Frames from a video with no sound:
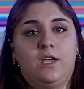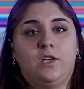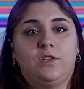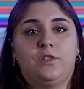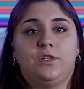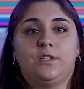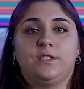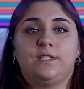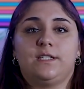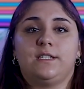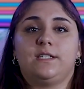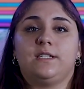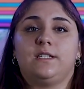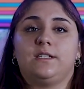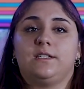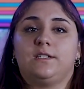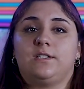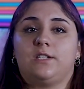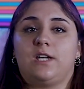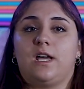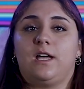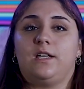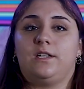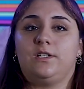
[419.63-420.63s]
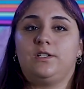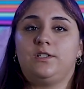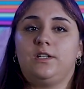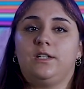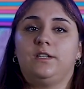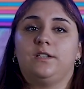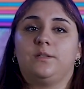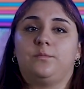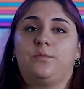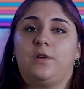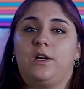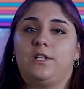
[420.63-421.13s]
Jesus is
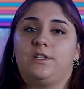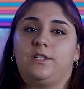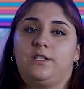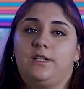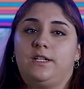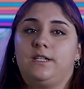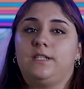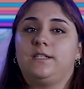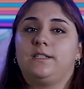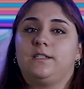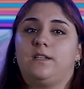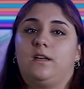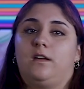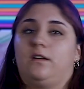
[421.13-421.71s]
challenging the prejudice